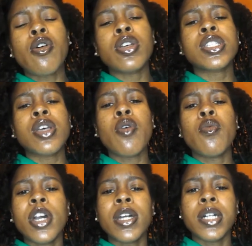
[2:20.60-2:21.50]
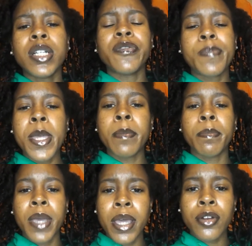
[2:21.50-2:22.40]
also, what could have
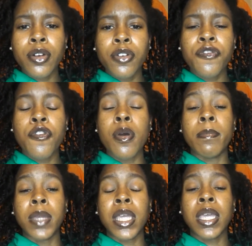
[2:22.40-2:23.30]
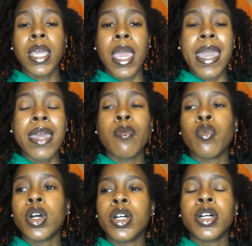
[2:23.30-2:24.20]
been better for me and
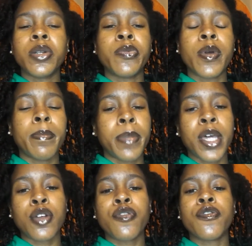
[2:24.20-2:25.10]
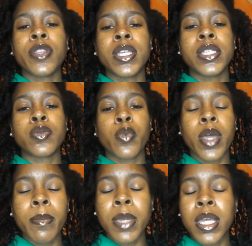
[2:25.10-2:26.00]
what could have been better for these
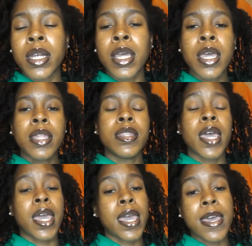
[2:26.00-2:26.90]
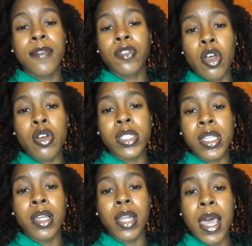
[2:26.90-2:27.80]
women that have lost
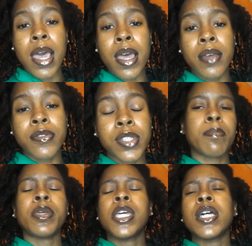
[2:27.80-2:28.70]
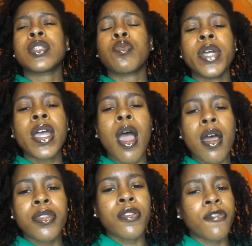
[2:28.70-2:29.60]
their lives, because we
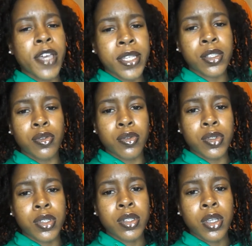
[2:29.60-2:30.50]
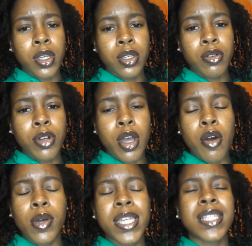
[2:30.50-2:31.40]
are the vessels. You
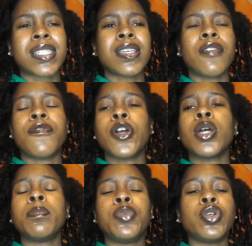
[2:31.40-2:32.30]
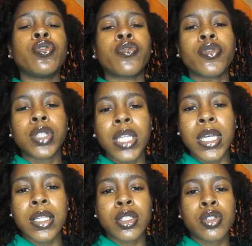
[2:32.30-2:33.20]
know, it's a very beautiful
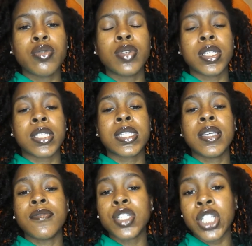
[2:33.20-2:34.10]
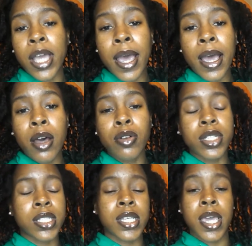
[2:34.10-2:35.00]
thing to conceive a child
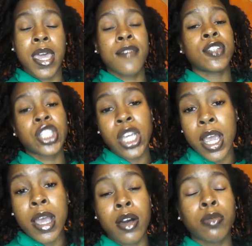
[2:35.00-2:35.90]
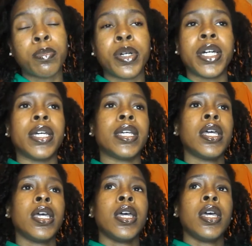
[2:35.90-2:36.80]
and to have a child, but
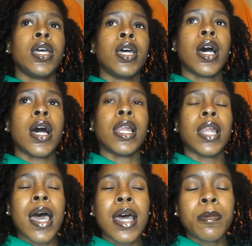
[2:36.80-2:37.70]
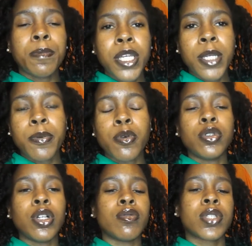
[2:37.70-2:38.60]
a lot of people
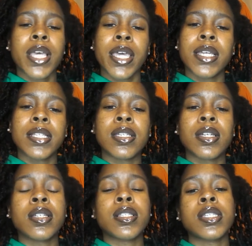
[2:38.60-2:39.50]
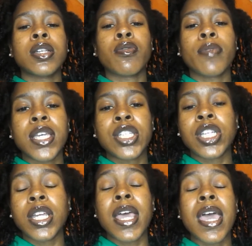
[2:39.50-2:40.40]
don't take into
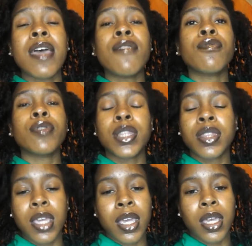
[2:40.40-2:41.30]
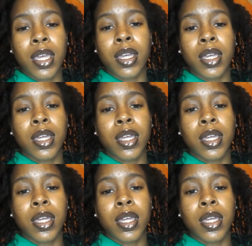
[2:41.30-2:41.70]
consideration everything